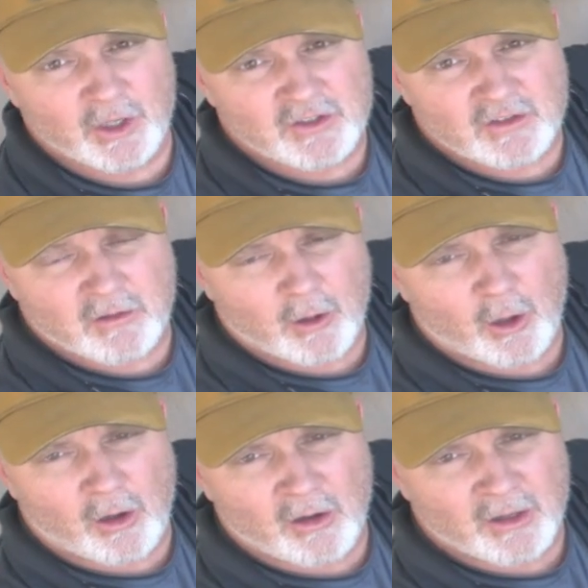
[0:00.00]
inches
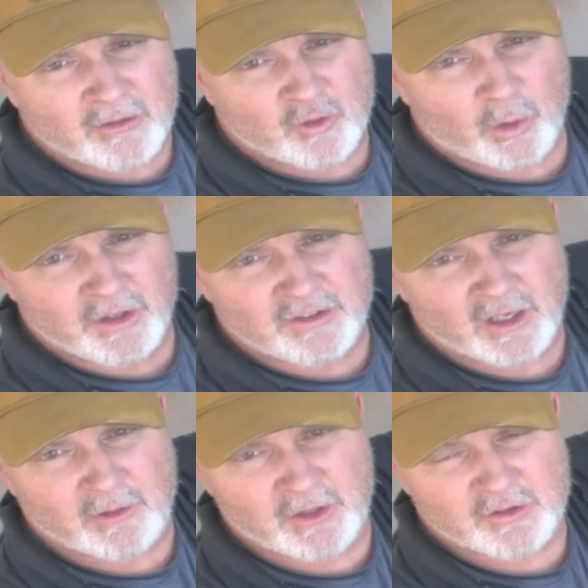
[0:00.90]
long,
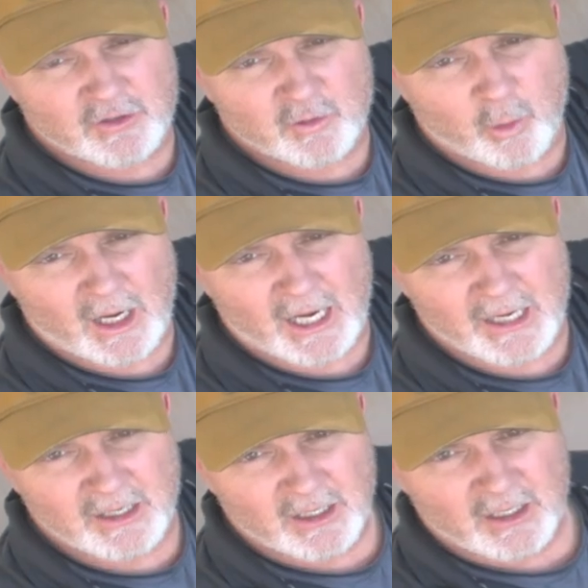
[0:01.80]
27 inches
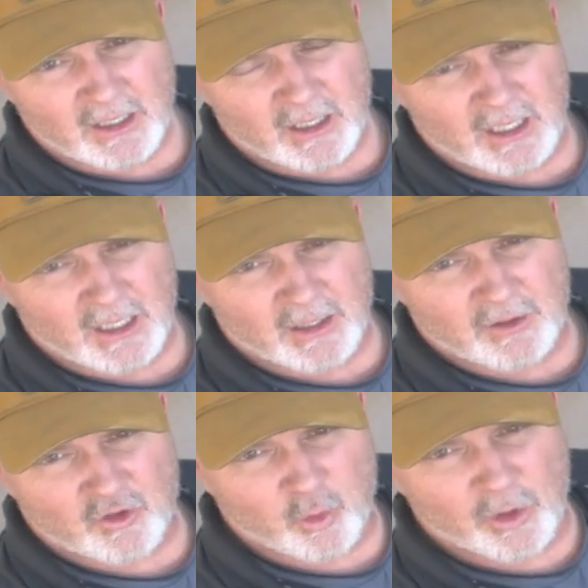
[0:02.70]
wide,
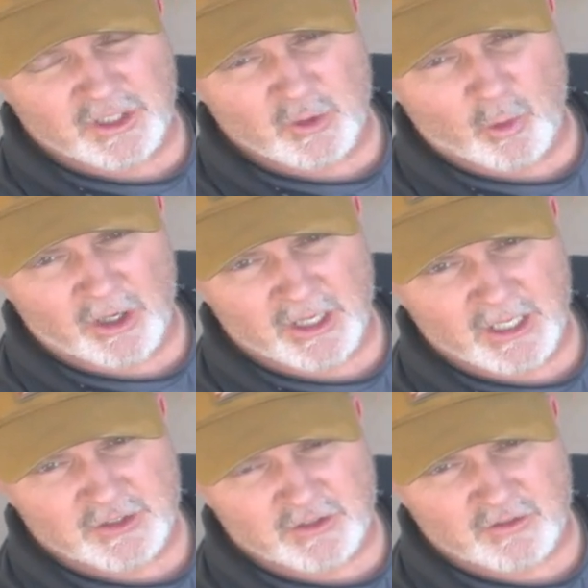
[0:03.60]
and 21
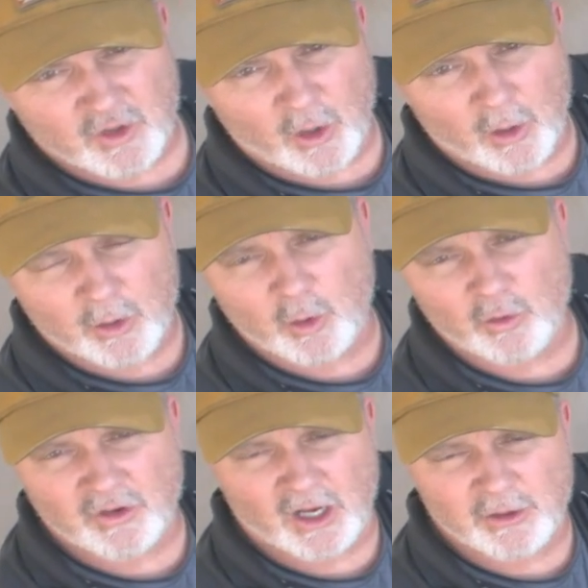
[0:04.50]
inches tall. It
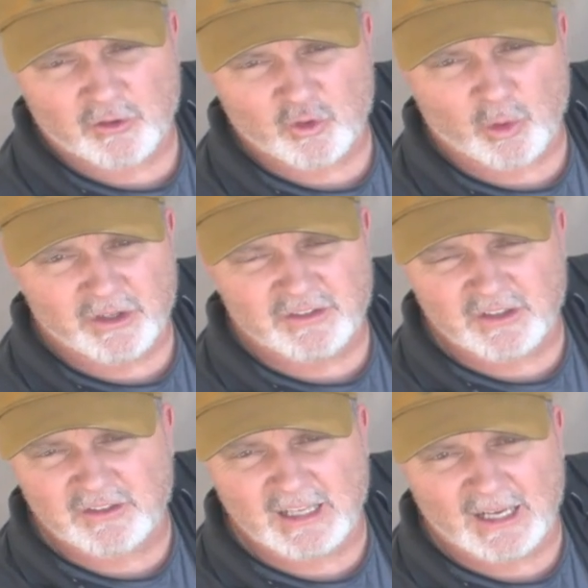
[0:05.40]
holds
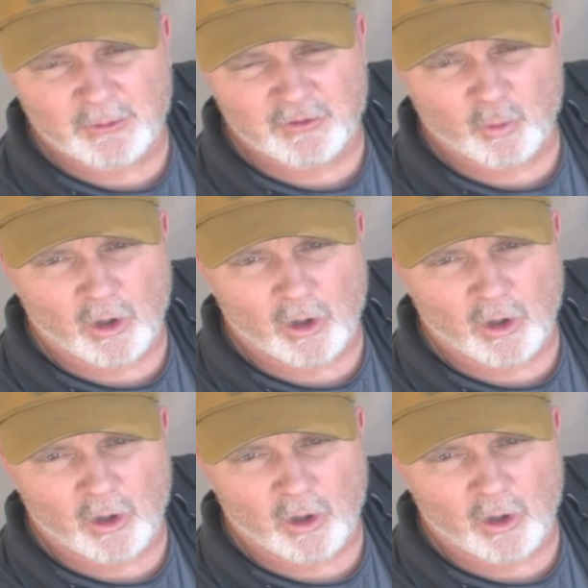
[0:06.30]
126 gallons of